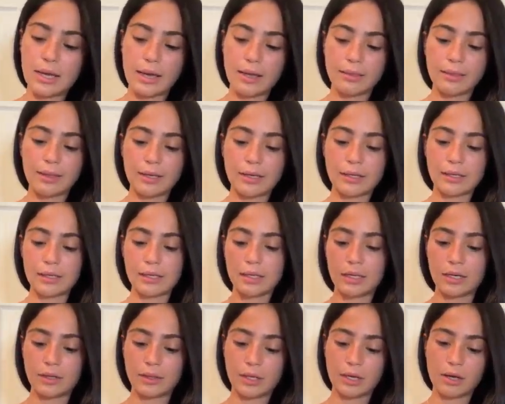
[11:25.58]
And then in
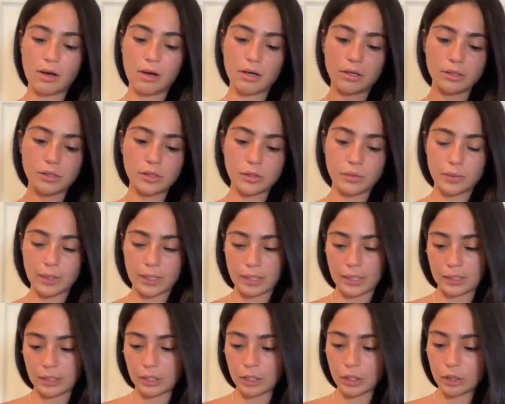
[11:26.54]
here, they also
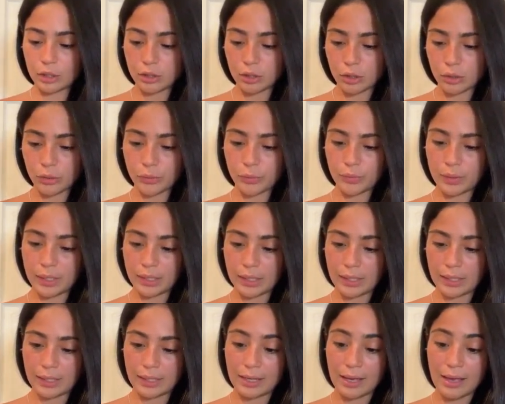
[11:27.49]

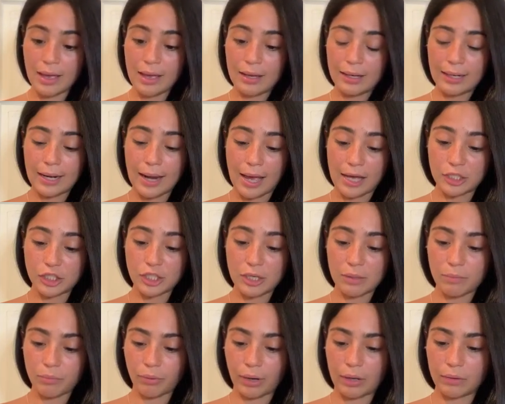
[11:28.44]
included Lash
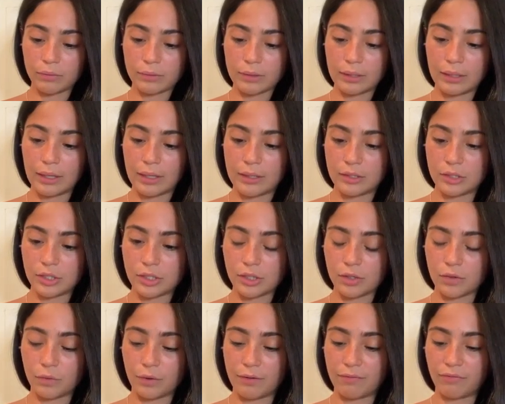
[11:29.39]
and Brow
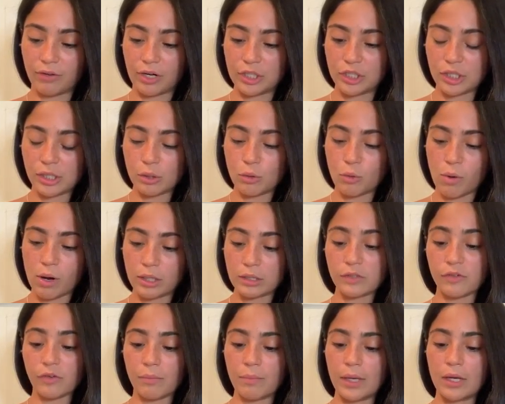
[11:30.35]
Cleanser, refreshing
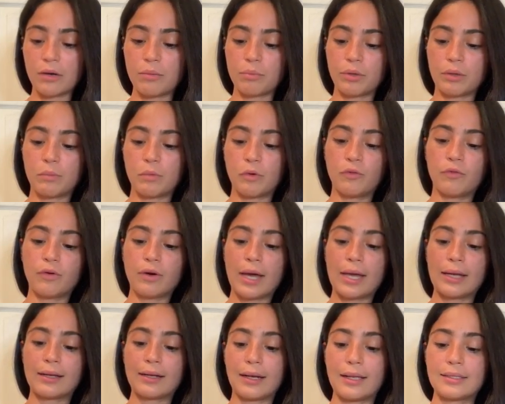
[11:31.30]
wash for makeup removal
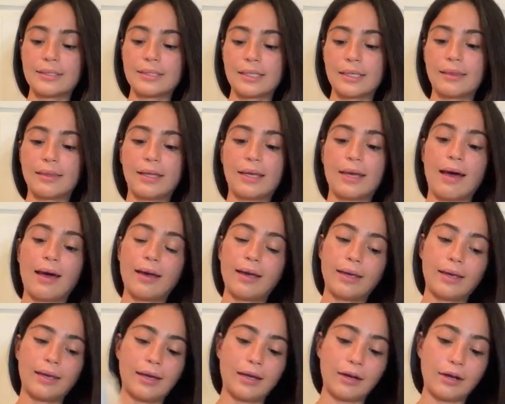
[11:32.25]
and cleansing the
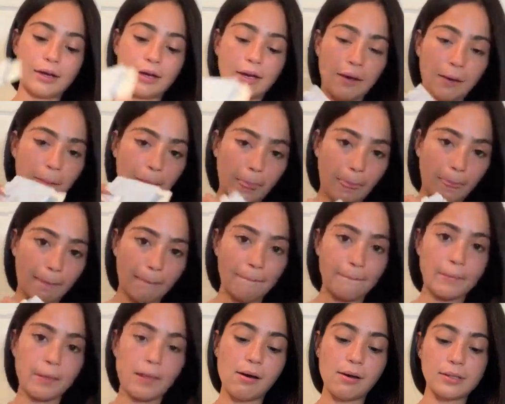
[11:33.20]
eye area.
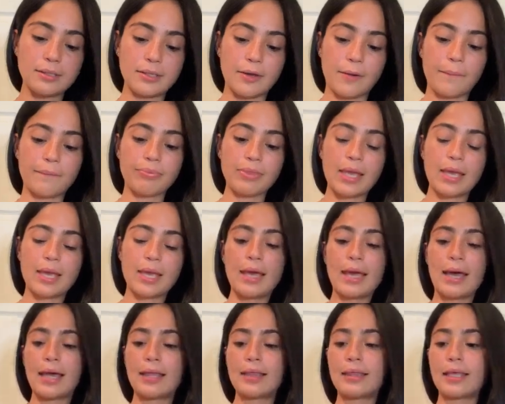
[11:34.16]
Awesome.
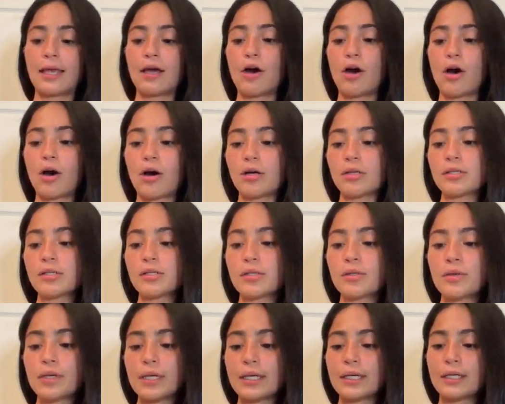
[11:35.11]
And they
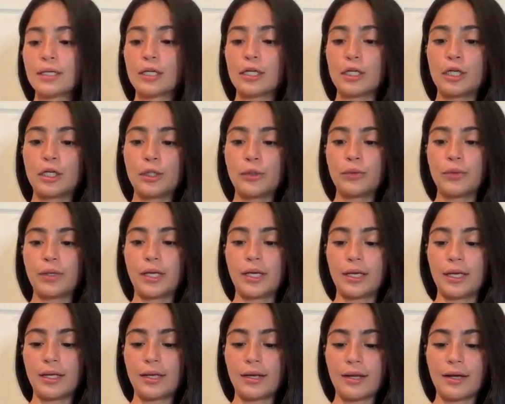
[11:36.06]
also
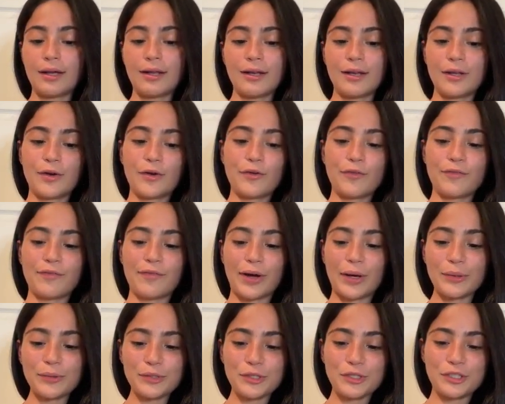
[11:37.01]
included a little
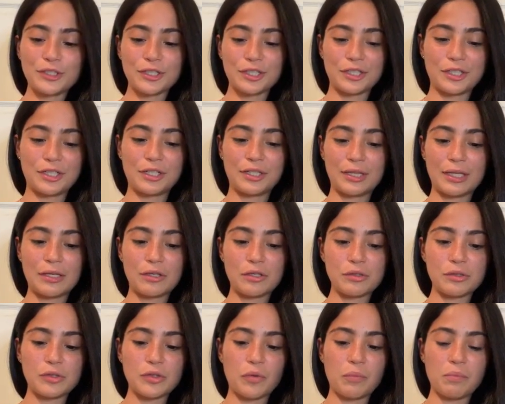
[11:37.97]
voucher. Thank
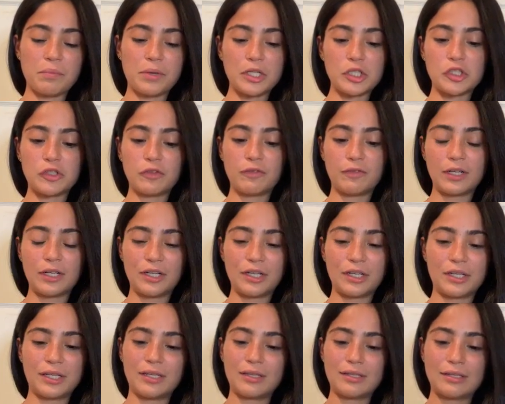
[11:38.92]
you so much,
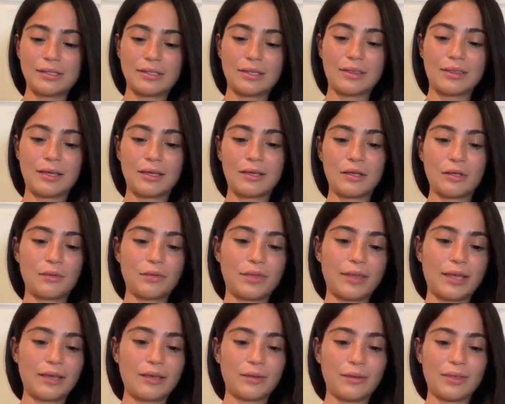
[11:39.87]
Flirties. Thank you,
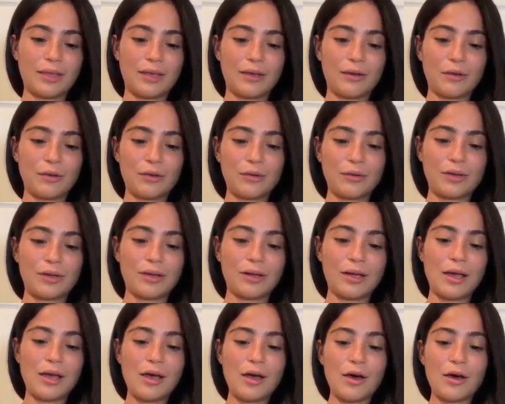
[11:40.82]
thank you. They included
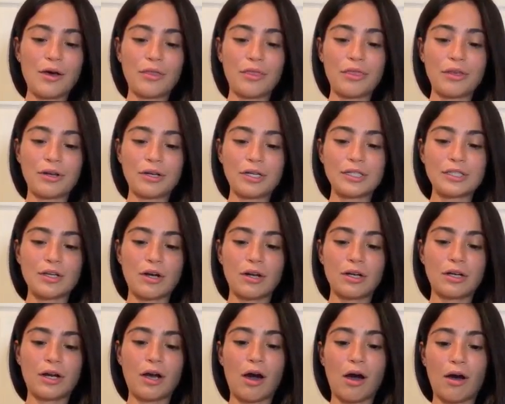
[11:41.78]
a
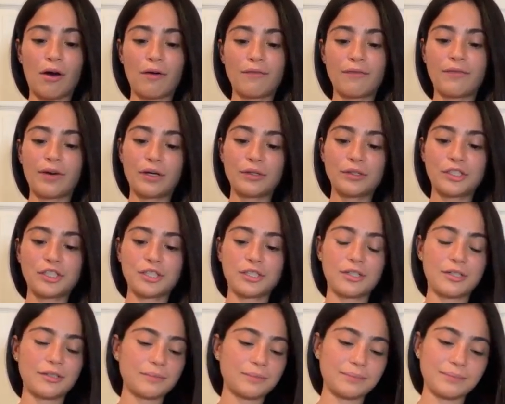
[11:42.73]
$30 off
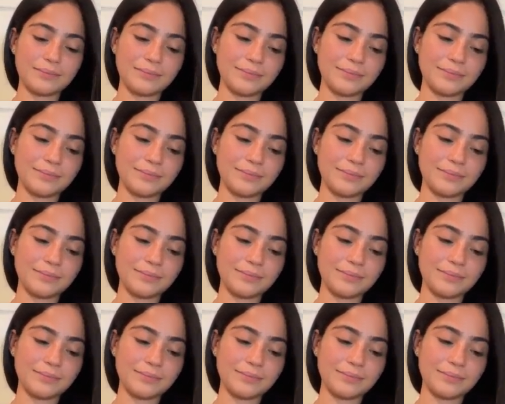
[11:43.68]
voucher.